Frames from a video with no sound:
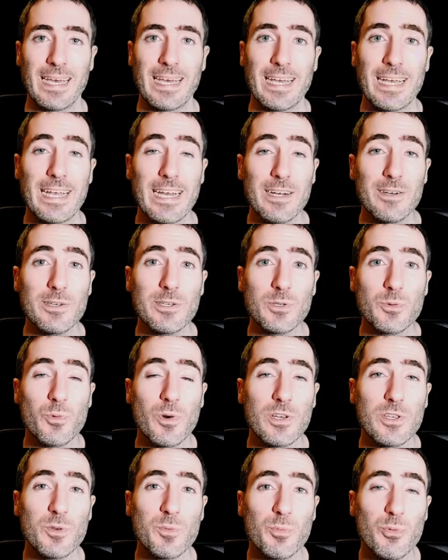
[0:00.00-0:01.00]
Here is
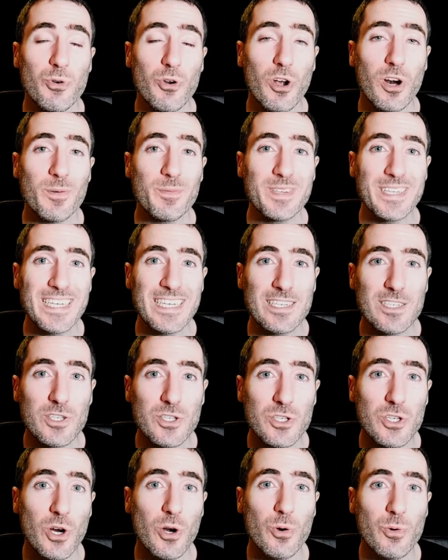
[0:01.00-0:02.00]
what you probably
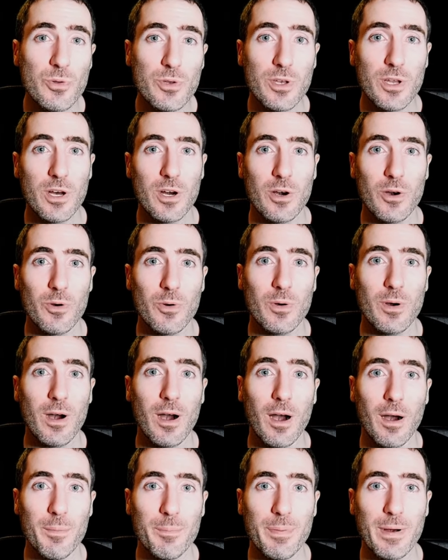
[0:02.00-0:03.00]
don't know
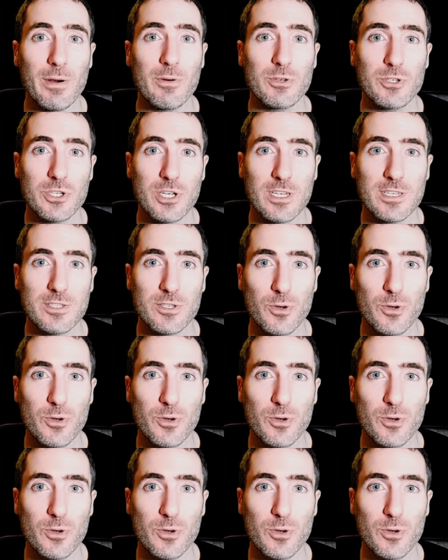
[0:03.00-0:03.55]
about chess